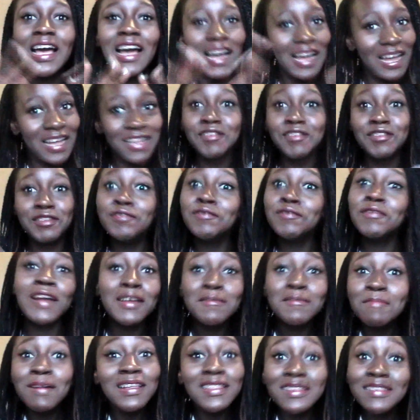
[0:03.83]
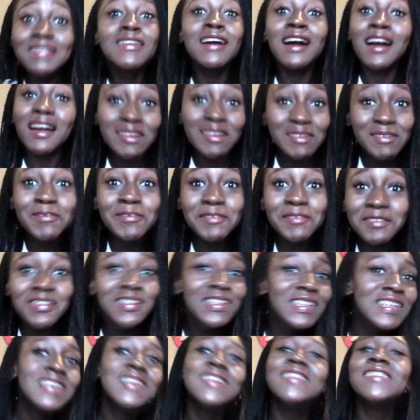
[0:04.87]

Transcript: as you read by the title,